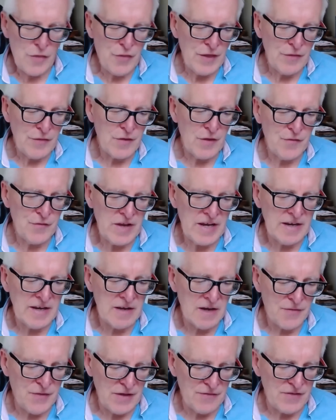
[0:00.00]
I think that the
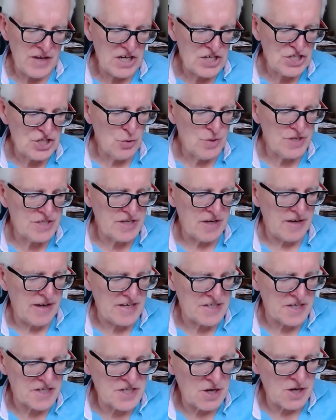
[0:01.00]
I think the issue is a,
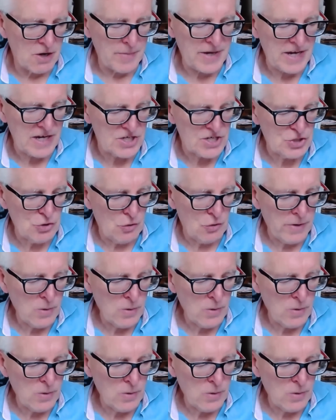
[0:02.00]
is a timing issue.